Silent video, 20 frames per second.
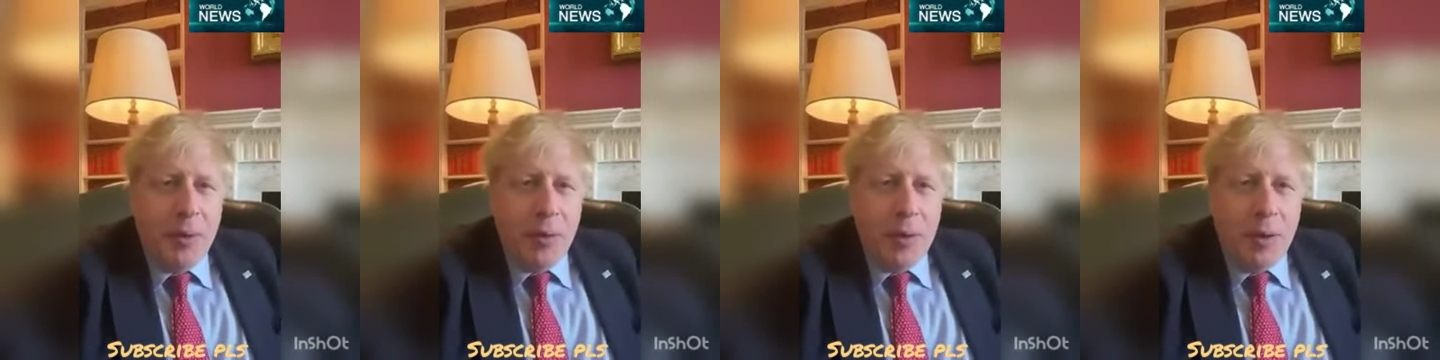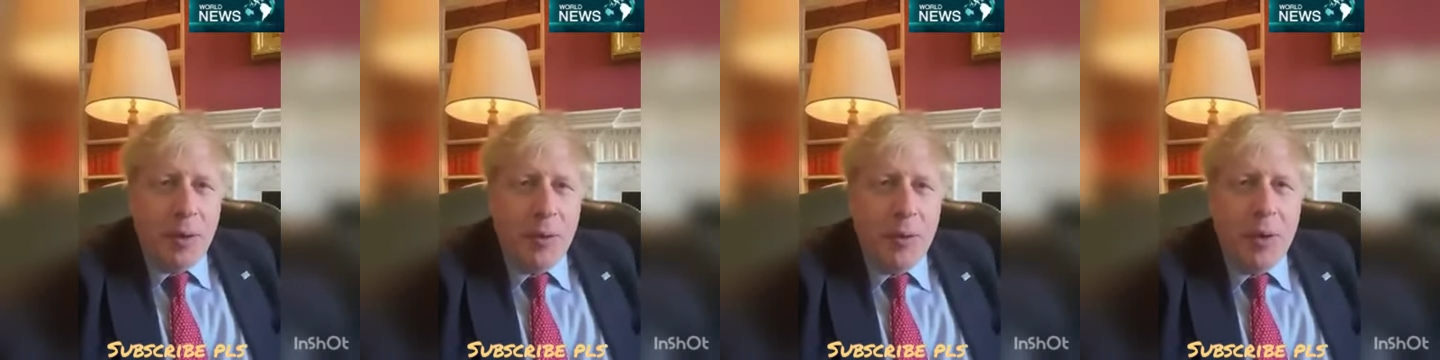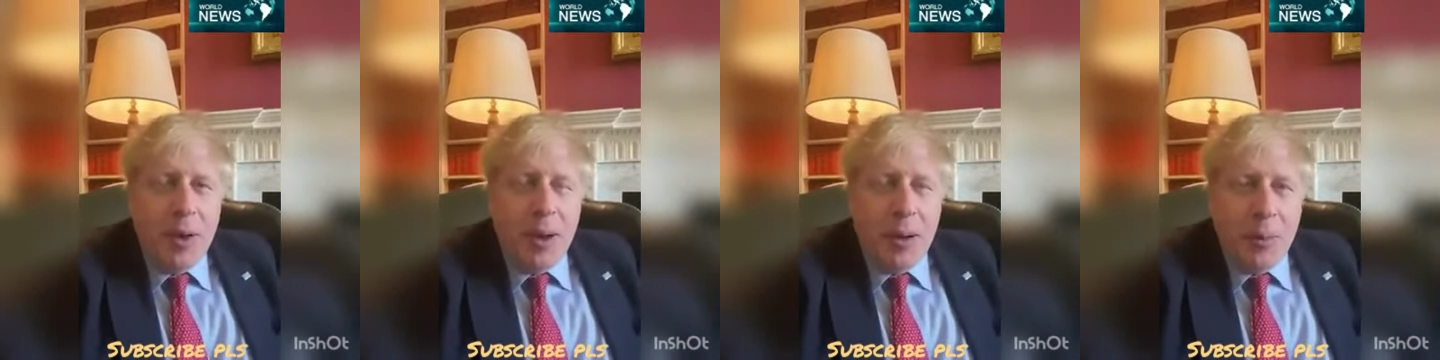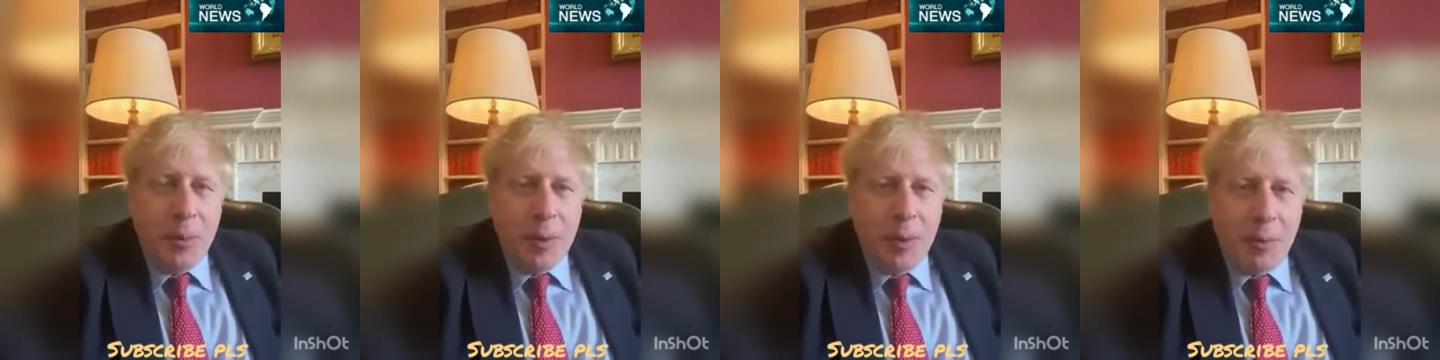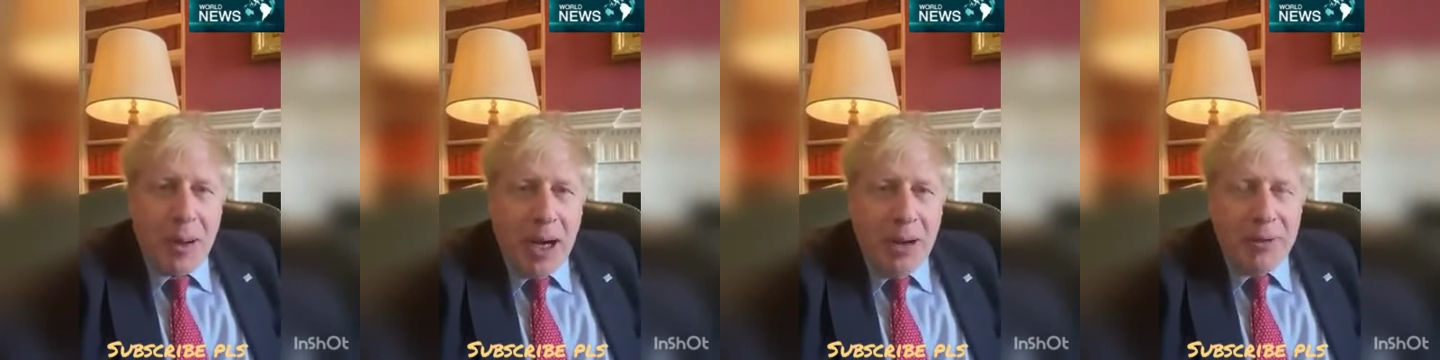we'll
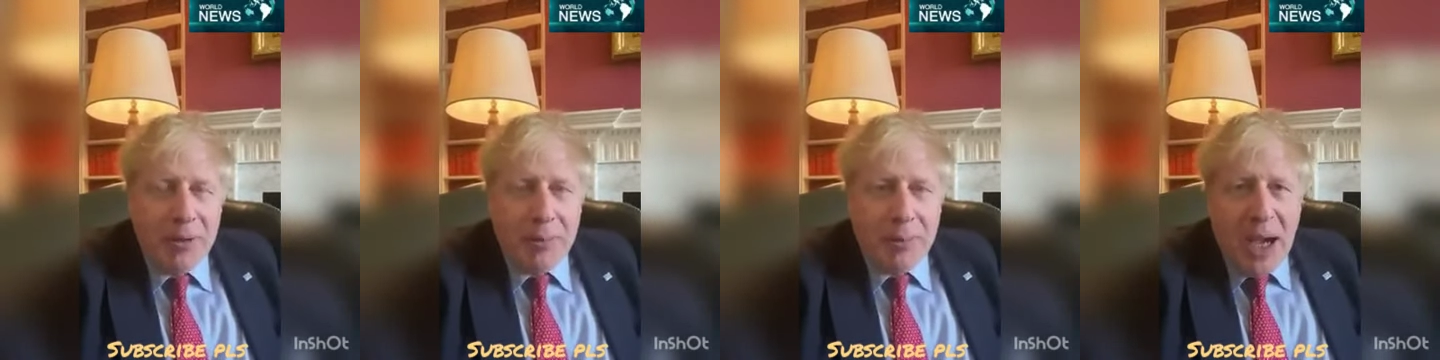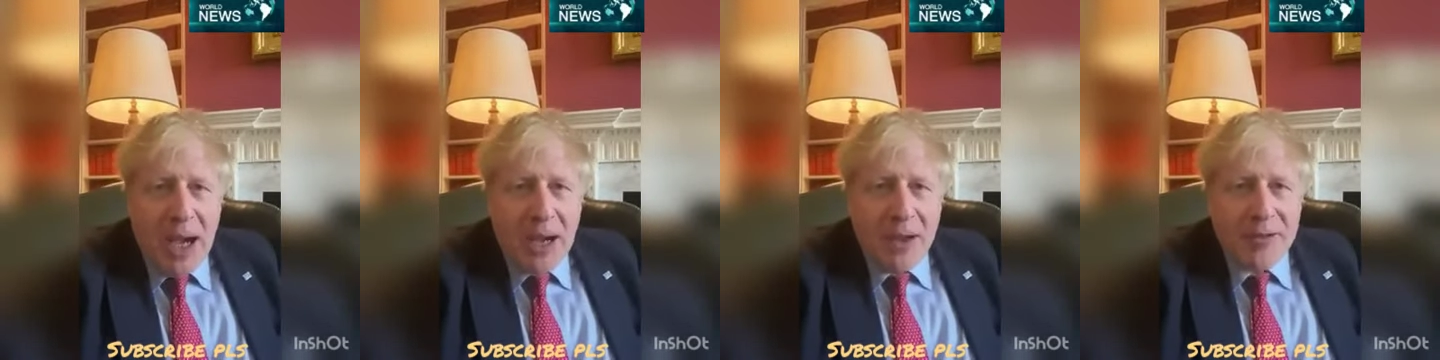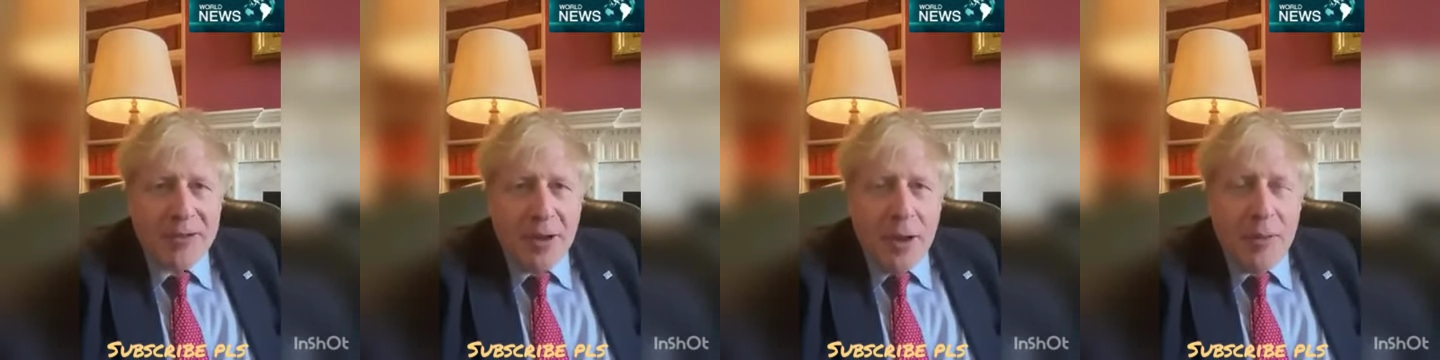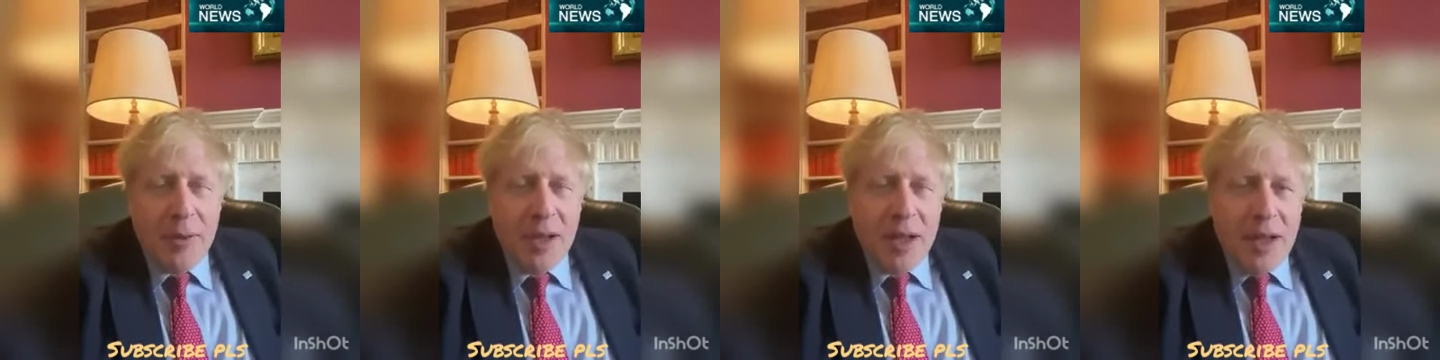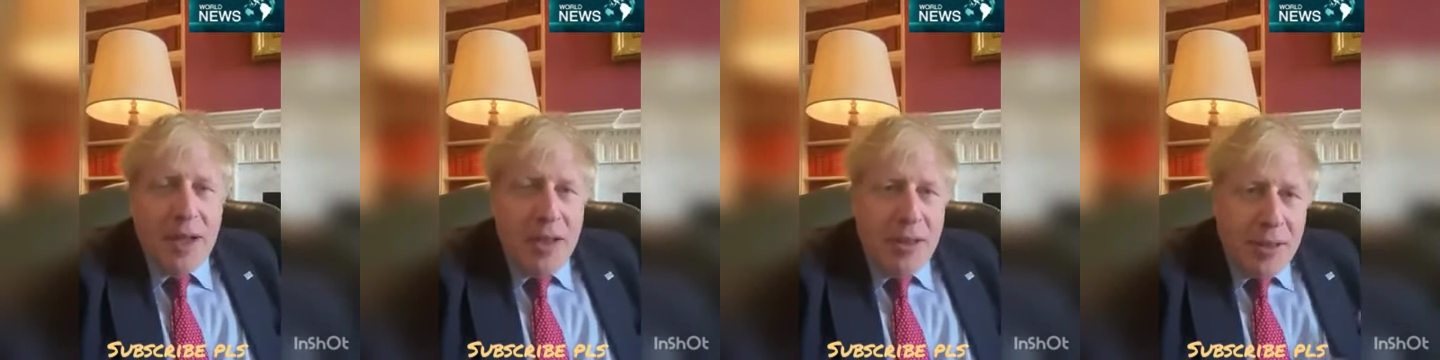will bounce back. So